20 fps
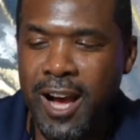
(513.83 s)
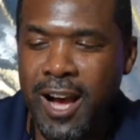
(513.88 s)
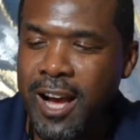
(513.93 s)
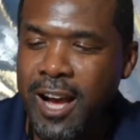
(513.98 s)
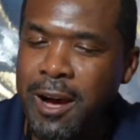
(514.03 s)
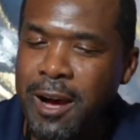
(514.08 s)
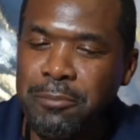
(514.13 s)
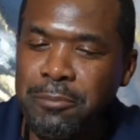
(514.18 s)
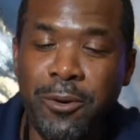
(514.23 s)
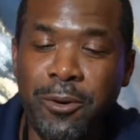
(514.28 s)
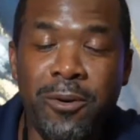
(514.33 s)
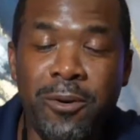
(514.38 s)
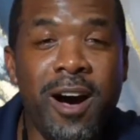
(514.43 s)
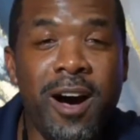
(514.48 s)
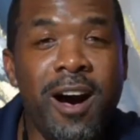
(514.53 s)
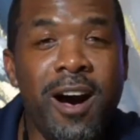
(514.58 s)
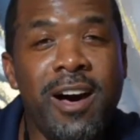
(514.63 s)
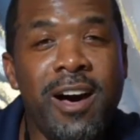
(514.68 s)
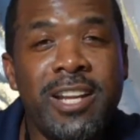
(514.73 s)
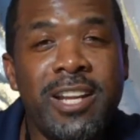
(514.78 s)
I'm going
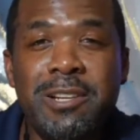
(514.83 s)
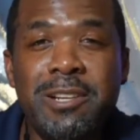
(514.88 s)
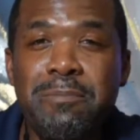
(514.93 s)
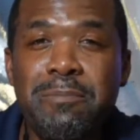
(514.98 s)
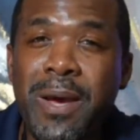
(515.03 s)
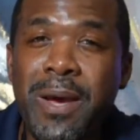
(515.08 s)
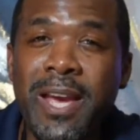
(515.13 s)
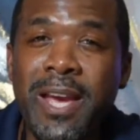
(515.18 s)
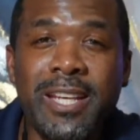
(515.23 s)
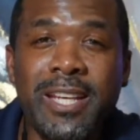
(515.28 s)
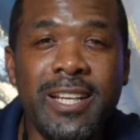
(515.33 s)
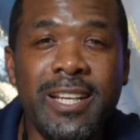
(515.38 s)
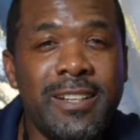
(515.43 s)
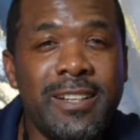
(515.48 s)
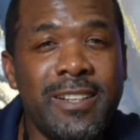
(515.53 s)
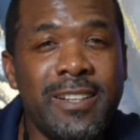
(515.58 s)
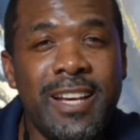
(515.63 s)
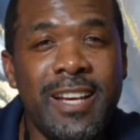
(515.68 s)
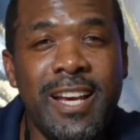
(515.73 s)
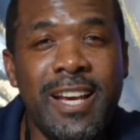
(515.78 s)
hard in the paint.
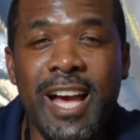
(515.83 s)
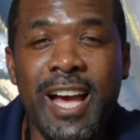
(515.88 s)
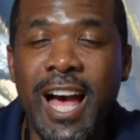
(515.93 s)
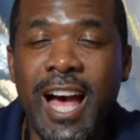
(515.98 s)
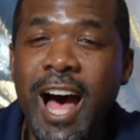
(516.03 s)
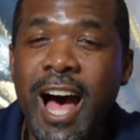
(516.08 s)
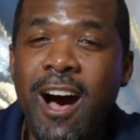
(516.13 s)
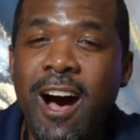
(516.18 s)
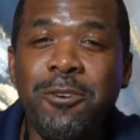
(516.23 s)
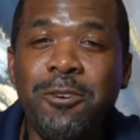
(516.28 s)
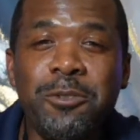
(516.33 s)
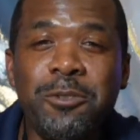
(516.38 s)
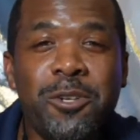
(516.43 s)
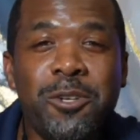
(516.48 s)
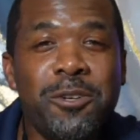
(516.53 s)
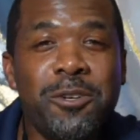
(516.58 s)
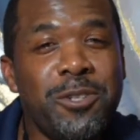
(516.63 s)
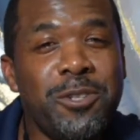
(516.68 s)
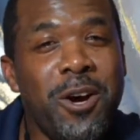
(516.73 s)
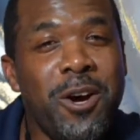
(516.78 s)
I don't
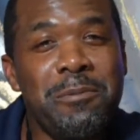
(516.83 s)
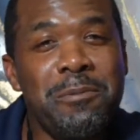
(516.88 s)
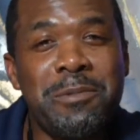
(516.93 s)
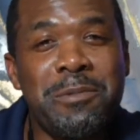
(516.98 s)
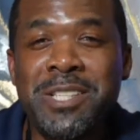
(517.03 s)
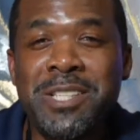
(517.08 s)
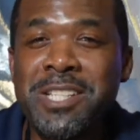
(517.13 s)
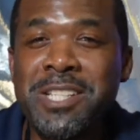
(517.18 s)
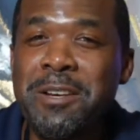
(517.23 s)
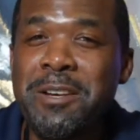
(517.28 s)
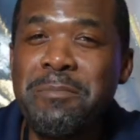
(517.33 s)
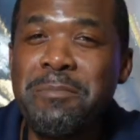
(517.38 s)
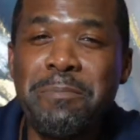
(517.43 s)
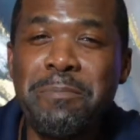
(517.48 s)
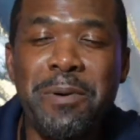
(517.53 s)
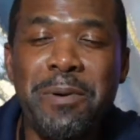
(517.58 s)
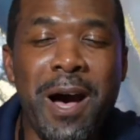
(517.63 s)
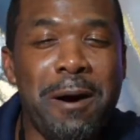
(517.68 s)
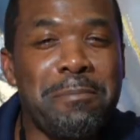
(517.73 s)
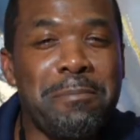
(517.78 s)
know if y'all been seeing me
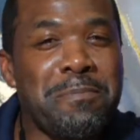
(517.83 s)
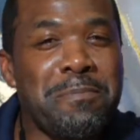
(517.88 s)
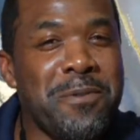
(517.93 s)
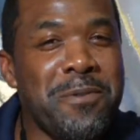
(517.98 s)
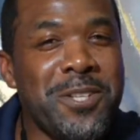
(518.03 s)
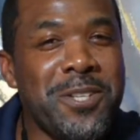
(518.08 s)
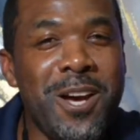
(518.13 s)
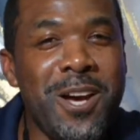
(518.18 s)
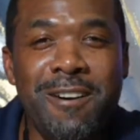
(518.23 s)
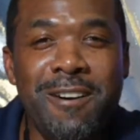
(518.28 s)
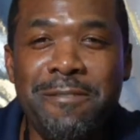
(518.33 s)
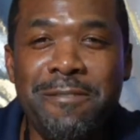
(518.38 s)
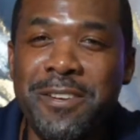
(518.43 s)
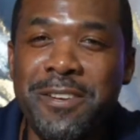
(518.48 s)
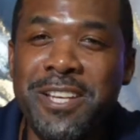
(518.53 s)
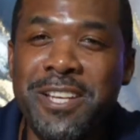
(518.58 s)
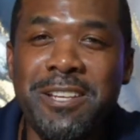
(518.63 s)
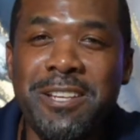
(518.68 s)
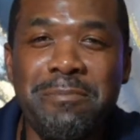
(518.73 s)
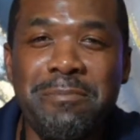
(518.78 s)
pop up on y'all
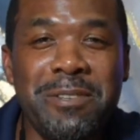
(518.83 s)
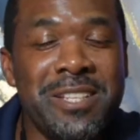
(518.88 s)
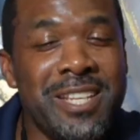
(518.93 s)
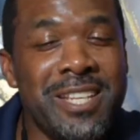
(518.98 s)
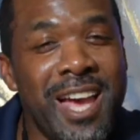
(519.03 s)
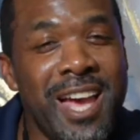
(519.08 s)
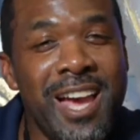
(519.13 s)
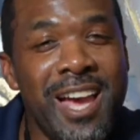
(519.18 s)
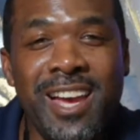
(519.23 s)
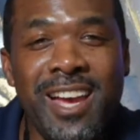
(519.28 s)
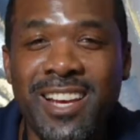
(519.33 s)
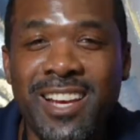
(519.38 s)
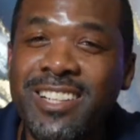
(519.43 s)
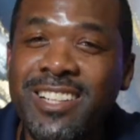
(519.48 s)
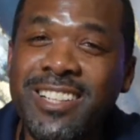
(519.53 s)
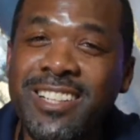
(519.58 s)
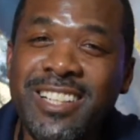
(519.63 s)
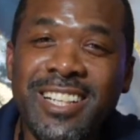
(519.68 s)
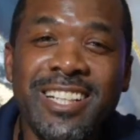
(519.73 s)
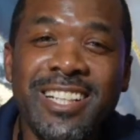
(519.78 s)
feed, but yeah,
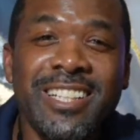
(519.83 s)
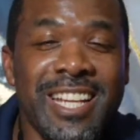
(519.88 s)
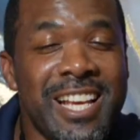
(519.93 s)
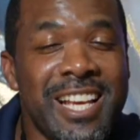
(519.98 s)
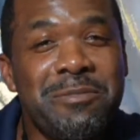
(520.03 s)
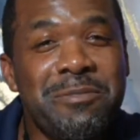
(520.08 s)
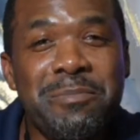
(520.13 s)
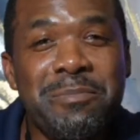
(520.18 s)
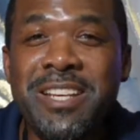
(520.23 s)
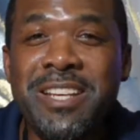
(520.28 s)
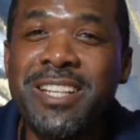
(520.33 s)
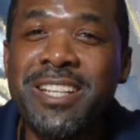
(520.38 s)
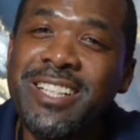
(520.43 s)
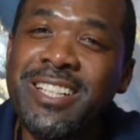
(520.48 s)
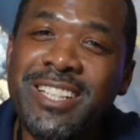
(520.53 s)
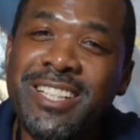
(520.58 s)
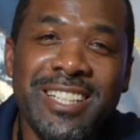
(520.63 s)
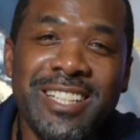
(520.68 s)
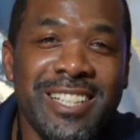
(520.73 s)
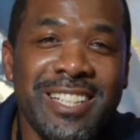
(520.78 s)
that's me.
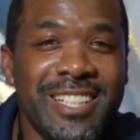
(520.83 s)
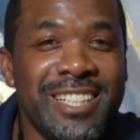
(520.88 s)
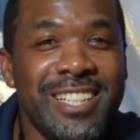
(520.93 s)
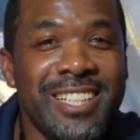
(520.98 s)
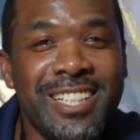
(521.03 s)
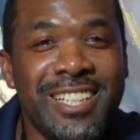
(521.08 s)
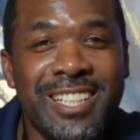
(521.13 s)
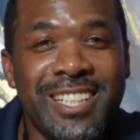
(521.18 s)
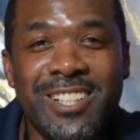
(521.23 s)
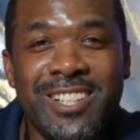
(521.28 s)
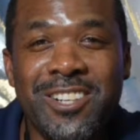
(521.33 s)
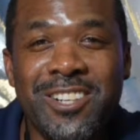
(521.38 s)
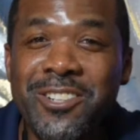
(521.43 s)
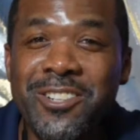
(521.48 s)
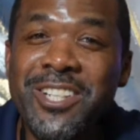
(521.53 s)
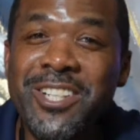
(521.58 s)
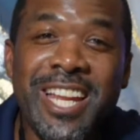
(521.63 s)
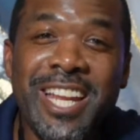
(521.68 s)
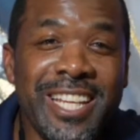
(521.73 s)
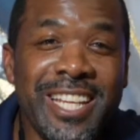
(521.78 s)
Who
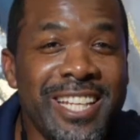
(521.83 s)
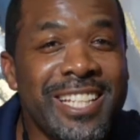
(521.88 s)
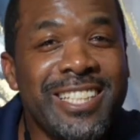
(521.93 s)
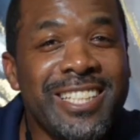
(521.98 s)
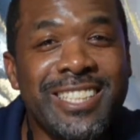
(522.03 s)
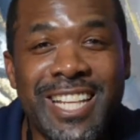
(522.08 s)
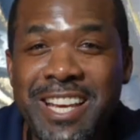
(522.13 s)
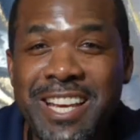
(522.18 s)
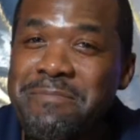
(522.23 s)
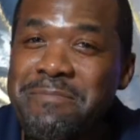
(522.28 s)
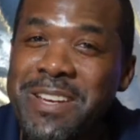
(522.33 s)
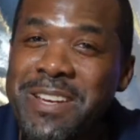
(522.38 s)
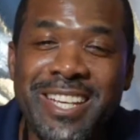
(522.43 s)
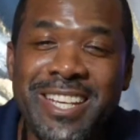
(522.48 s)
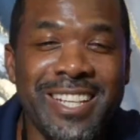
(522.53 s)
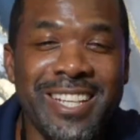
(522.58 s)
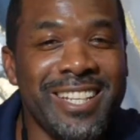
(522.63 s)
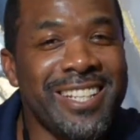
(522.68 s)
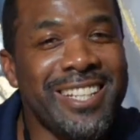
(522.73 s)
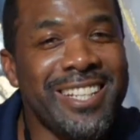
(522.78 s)
that is, that
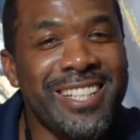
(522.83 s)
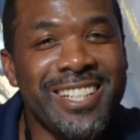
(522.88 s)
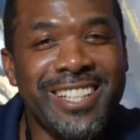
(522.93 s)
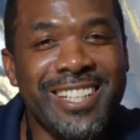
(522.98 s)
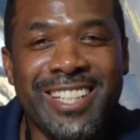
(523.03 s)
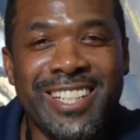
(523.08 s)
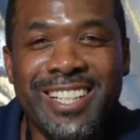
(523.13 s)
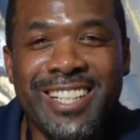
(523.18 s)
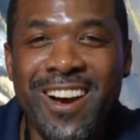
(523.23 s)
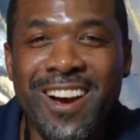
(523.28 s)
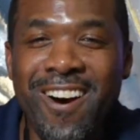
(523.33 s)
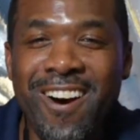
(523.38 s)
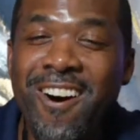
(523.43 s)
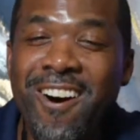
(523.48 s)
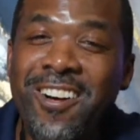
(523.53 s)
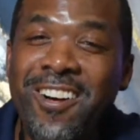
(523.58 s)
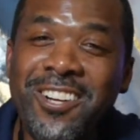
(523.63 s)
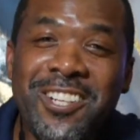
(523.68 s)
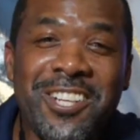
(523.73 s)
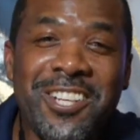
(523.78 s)
me.
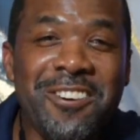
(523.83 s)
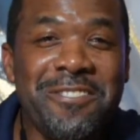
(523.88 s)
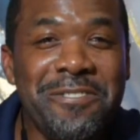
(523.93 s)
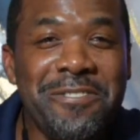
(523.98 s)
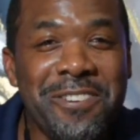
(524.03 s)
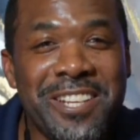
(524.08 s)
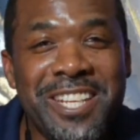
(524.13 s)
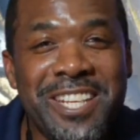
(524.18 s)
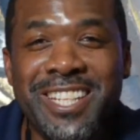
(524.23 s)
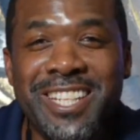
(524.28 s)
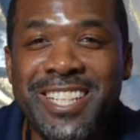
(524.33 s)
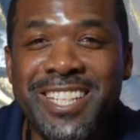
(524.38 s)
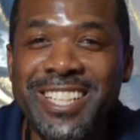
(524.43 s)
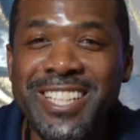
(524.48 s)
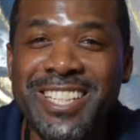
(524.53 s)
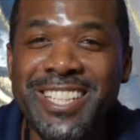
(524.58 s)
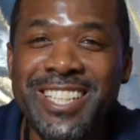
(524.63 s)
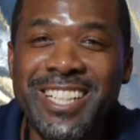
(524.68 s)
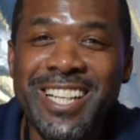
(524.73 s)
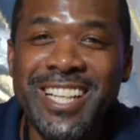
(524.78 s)
All on your feed.
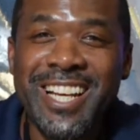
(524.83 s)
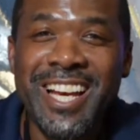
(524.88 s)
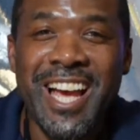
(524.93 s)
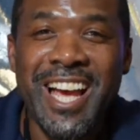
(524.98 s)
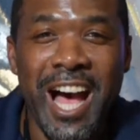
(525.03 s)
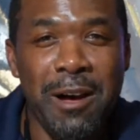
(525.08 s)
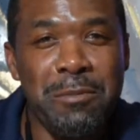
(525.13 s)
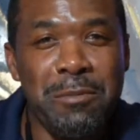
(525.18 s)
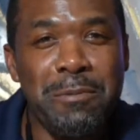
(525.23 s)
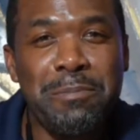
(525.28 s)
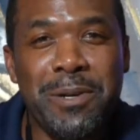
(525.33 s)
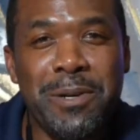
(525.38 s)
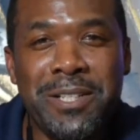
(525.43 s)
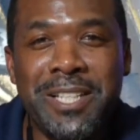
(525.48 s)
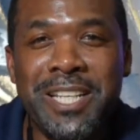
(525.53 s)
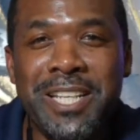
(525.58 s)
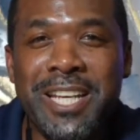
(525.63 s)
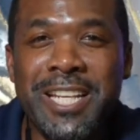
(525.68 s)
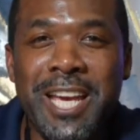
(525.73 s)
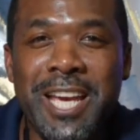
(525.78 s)
I've been putting
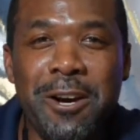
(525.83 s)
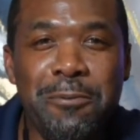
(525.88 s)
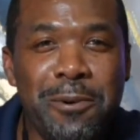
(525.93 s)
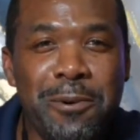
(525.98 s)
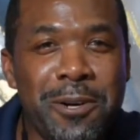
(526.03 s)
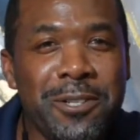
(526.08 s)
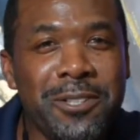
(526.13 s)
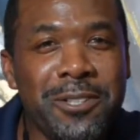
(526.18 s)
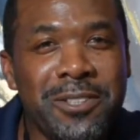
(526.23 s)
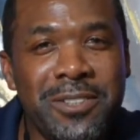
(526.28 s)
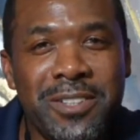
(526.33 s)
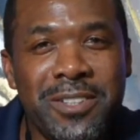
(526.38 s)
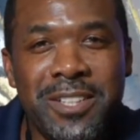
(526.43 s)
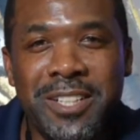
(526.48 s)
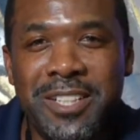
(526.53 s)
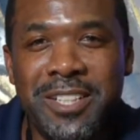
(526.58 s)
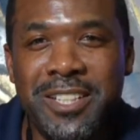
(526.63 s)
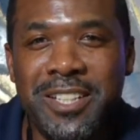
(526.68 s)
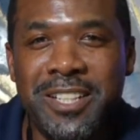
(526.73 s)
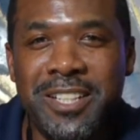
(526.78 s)
in that work.
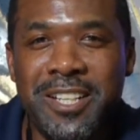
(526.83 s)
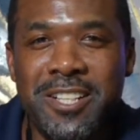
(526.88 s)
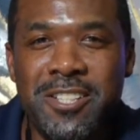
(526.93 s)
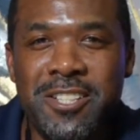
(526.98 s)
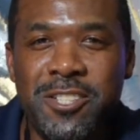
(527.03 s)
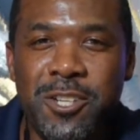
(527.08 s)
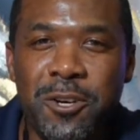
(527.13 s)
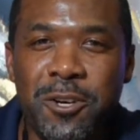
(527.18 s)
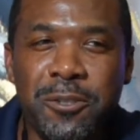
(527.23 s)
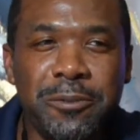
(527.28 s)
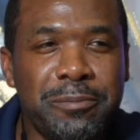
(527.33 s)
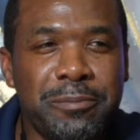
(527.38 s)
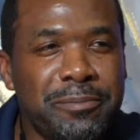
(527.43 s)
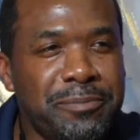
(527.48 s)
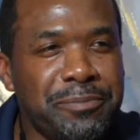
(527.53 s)
So,